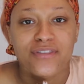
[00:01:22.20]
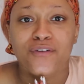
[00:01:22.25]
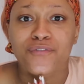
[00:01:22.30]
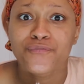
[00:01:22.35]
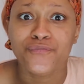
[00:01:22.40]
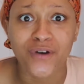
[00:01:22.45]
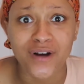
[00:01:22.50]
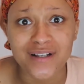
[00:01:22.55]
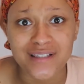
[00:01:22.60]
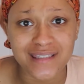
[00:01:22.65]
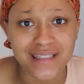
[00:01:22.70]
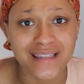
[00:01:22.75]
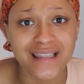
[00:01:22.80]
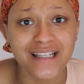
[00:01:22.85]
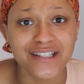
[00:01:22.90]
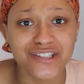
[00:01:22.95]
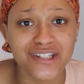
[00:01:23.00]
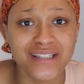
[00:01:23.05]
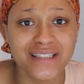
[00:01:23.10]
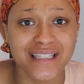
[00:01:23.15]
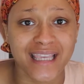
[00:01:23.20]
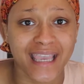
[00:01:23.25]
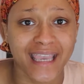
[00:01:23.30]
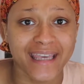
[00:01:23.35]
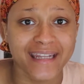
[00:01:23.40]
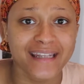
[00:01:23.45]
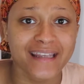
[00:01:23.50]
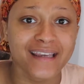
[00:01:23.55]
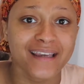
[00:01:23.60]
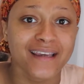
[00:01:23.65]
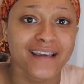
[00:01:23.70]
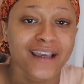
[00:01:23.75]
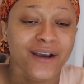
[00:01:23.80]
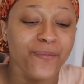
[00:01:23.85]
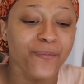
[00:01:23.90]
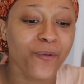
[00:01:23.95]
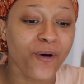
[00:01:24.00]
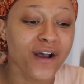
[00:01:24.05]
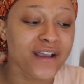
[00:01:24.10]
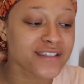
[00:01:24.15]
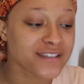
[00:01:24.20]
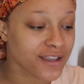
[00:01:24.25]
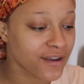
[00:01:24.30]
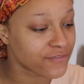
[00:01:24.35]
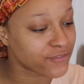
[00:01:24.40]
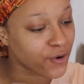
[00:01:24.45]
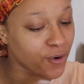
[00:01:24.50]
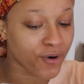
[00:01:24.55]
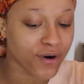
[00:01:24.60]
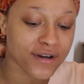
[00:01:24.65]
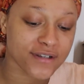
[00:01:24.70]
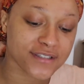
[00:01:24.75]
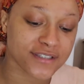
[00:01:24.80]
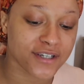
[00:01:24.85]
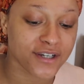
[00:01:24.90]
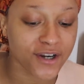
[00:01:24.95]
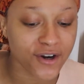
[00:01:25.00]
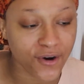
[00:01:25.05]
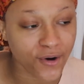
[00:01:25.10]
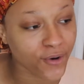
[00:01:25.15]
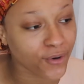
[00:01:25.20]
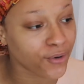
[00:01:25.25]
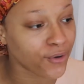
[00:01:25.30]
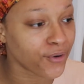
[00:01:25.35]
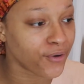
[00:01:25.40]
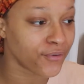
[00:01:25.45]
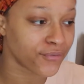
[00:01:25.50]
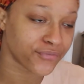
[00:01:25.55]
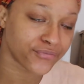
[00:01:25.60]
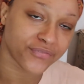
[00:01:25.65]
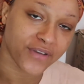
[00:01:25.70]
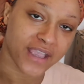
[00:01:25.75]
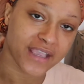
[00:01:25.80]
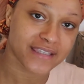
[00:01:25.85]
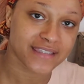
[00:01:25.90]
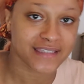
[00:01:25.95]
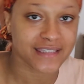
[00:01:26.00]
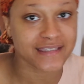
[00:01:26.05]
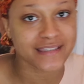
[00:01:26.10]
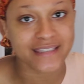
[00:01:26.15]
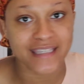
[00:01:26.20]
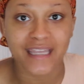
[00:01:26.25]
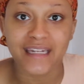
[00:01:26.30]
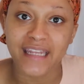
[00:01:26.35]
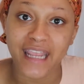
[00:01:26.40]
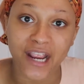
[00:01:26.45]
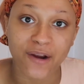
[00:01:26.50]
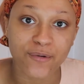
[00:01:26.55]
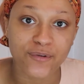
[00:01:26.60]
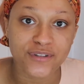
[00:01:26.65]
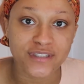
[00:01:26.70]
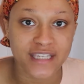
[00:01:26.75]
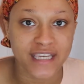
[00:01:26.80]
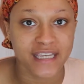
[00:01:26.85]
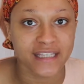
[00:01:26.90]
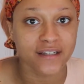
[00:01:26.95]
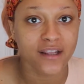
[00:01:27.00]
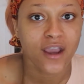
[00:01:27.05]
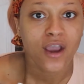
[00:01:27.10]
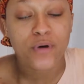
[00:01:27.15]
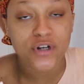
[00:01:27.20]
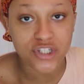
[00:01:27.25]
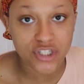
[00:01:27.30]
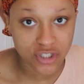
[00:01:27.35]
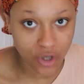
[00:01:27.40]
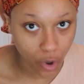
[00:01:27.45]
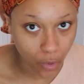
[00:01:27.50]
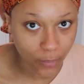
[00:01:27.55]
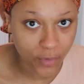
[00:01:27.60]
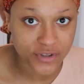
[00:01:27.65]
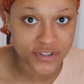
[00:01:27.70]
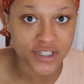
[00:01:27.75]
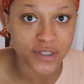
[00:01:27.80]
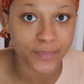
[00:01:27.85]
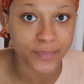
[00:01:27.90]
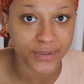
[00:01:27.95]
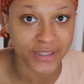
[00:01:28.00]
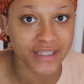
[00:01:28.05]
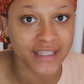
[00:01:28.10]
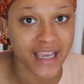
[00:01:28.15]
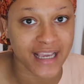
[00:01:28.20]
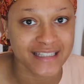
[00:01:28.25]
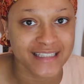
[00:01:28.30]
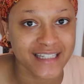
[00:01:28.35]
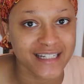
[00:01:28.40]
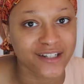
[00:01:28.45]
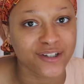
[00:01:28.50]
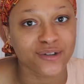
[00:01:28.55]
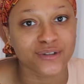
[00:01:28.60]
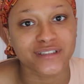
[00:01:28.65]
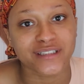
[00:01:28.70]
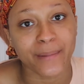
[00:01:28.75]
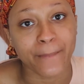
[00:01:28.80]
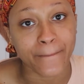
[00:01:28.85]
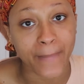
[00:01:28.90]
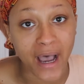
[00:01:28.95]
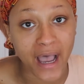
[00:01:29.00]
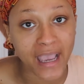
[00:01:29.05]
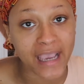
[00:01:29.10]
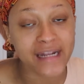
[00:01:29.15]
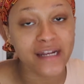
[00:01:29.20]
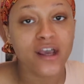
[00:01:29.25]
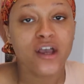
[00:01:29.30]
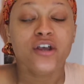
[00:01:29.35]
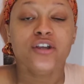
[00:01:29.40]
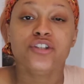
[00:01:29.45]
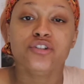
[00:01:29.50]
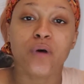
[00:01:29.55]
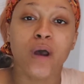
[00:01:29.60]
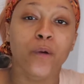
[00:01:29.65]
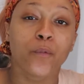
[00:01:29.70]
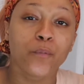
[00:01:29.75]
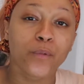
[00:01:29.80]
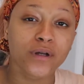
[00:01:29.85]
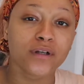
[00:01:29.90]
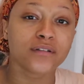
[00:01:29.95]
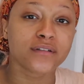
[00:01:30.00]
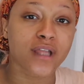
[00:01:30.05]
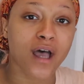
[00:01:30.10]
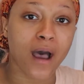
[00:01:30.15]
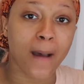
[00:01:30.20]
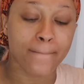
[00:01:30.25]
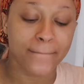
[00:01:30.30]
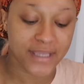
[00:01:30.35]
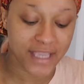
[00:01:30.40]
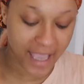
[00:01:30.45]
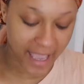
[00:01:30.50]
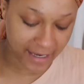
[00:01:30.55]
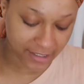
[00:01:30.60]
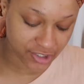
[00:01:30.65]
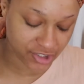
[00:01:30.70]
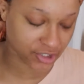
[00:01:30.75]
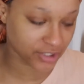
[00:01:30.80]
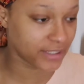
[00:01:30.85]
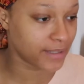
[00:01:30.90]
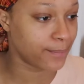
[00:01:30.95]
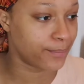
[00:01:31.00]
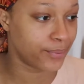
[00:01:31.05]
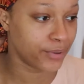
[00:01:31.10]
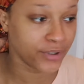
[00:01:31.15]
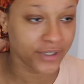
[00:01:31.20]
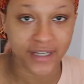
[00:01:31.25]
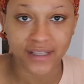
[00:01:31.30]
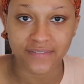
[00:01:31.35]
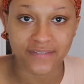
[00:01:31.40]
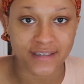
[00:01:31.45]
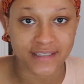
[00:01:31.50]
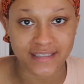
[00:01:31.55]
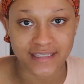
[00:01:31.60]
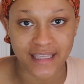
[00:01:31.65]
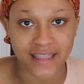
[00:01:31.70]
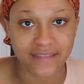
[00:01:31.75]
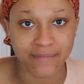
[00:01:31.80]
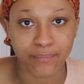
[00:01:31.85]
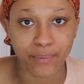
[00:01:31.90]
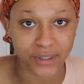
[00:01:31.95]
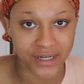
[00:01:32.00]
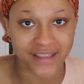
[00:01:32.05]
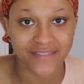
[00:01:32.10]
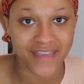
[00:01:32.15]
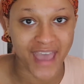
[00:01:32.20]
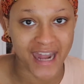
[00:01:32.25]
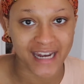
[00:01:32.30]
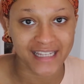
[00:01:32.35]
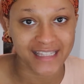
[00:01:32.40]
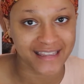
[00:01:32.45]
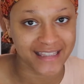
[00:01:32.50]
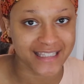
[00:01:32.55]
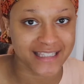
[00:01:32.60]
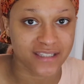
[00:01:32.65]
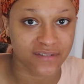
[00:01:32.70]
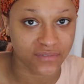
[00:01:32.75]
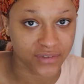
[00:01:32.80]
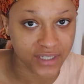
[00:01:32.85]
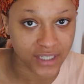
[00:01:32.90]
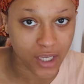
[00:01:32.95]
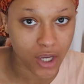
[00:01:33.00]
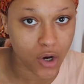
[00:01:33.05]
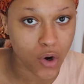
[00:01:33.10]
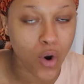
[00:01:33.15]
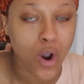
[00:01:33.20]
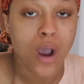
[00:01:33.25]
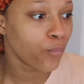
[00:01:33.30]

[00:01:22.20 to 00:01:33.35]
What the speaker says: The first thing that she did was, of course, her whole face and skincare routine, which is almost completely identical to mine, so I will not be actually putting that in this video.